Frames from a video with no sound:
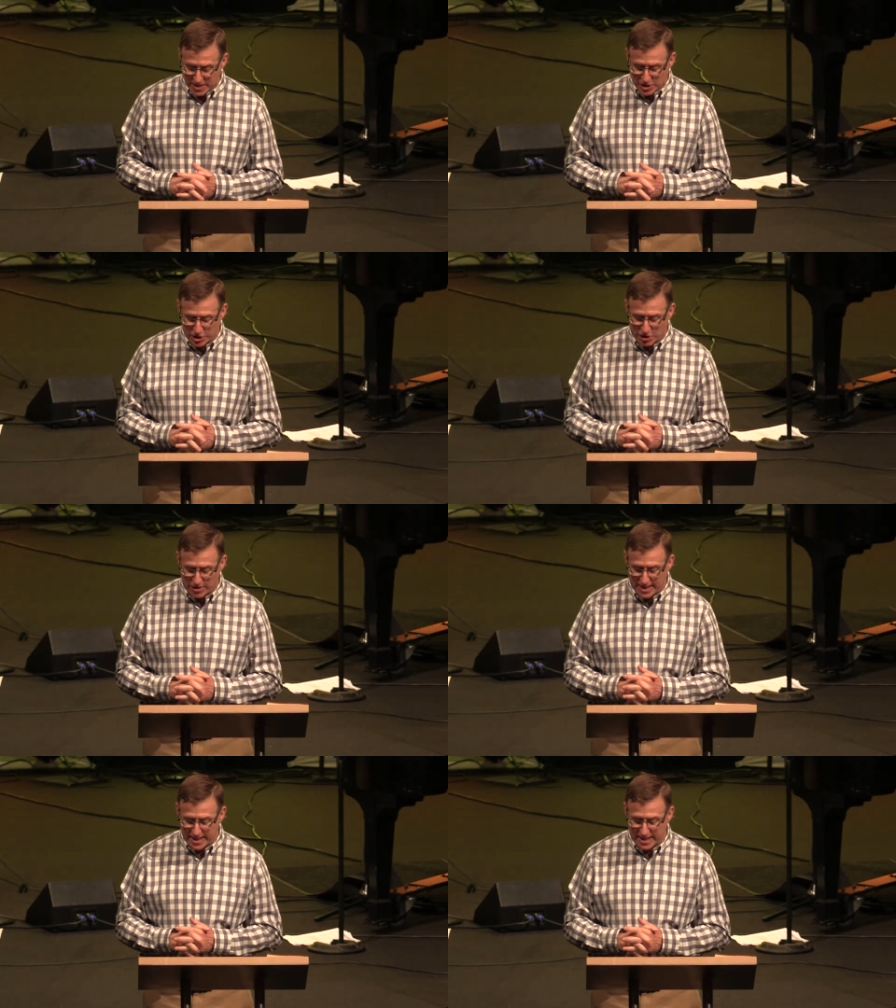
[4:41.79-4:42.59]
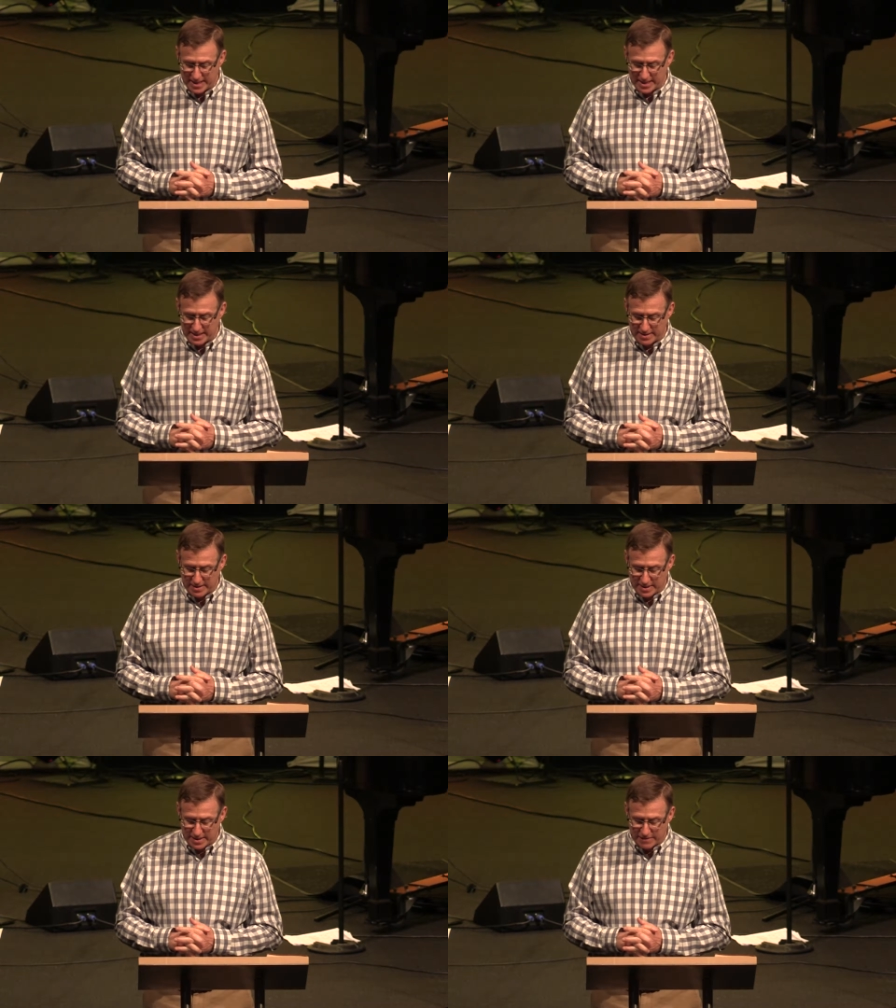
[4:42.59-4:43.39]
starting in
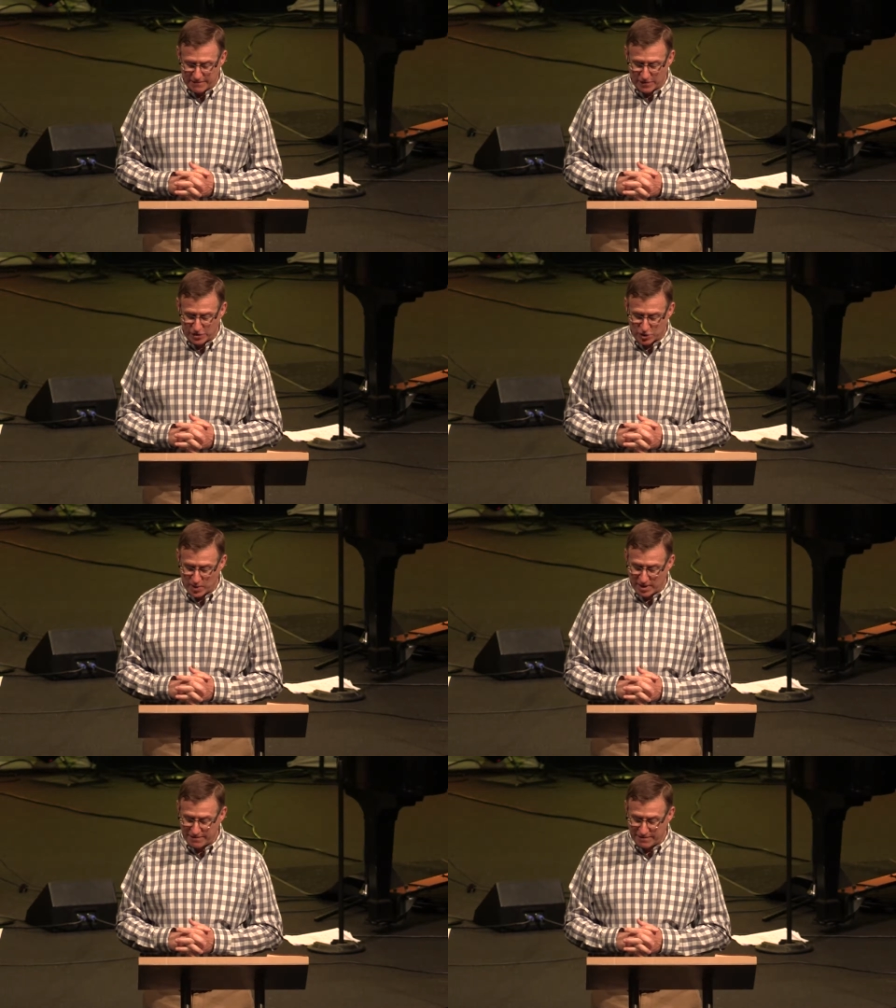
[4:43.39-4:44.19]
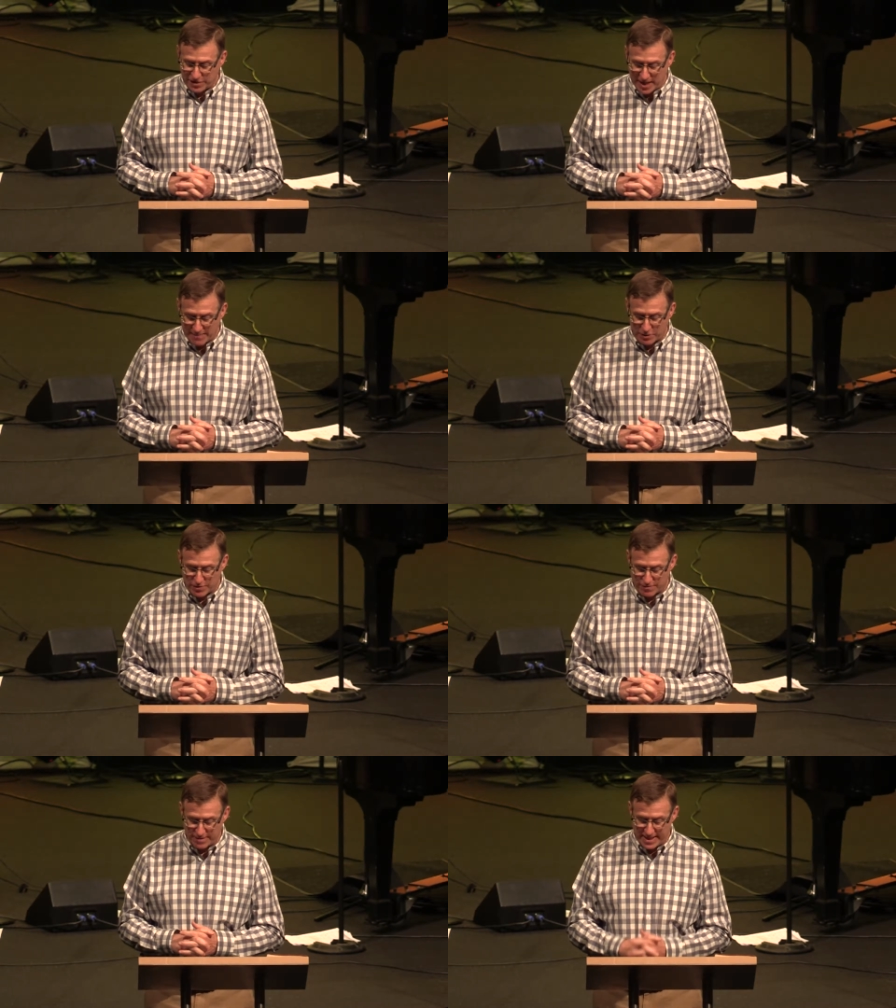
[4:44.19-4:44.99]
verse 12 of chapter
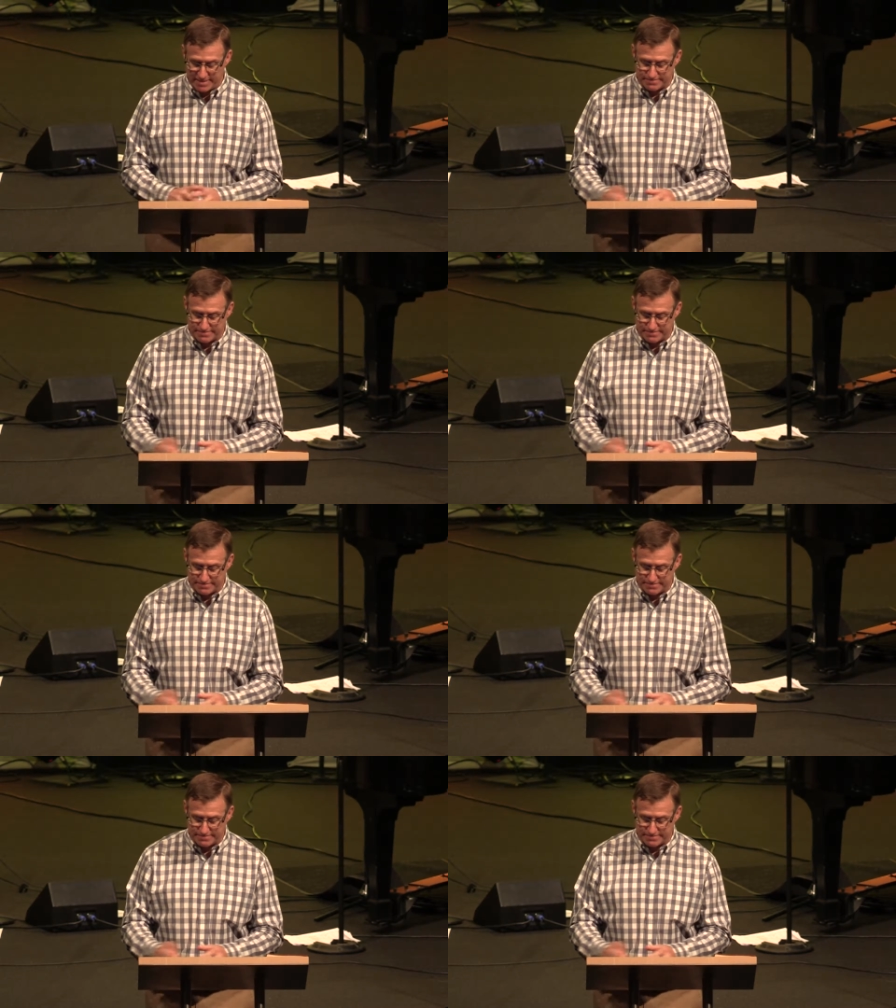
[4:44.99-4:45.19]
3.